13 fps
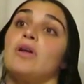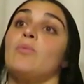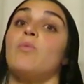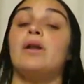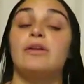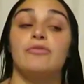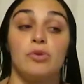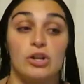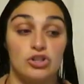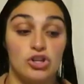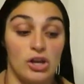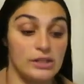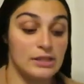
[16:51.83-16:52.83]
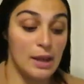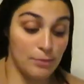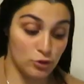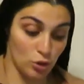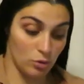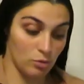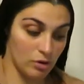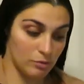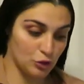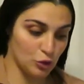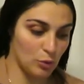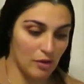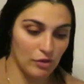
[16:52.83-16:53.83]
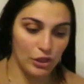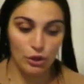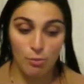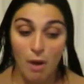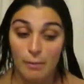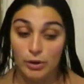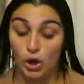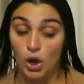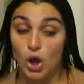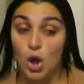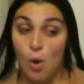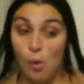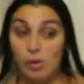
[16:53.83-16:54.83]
Like, what if we need to check his temperature? We want to make sure we have a thermometer.